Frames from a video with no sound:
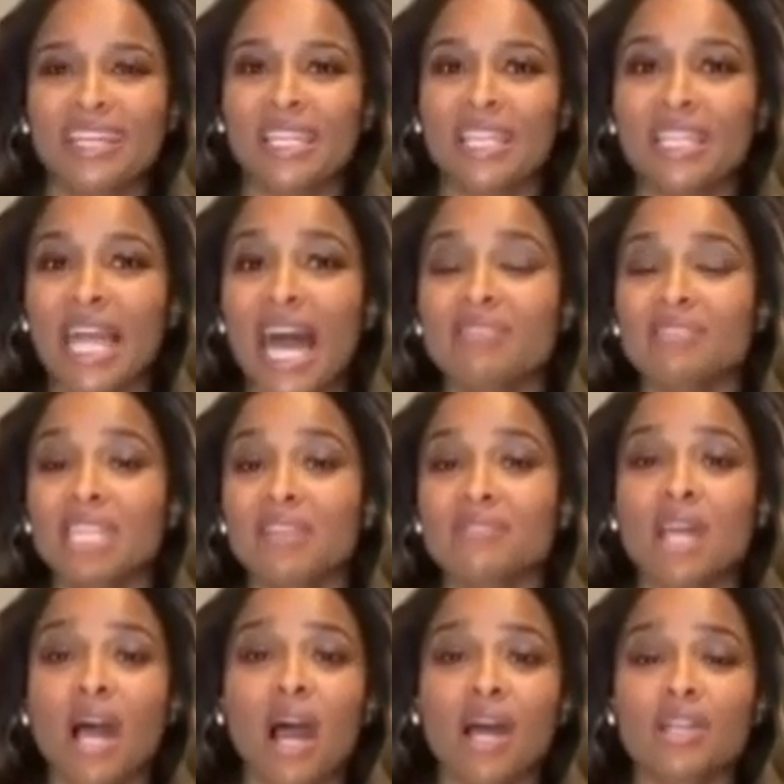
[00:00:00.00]
the lives they've
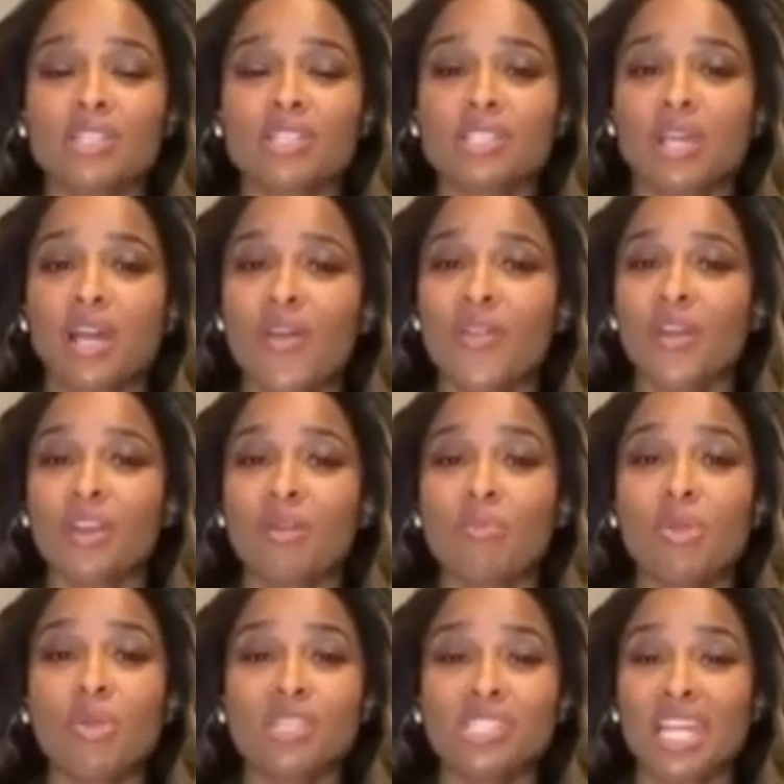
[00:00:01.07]
touched, the
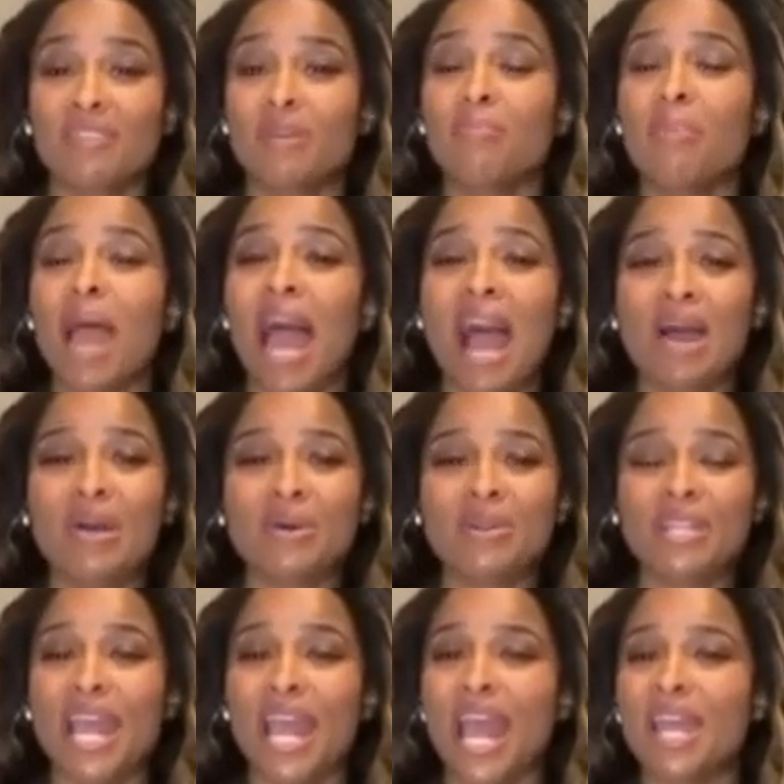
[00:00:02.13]
communities they've empowered,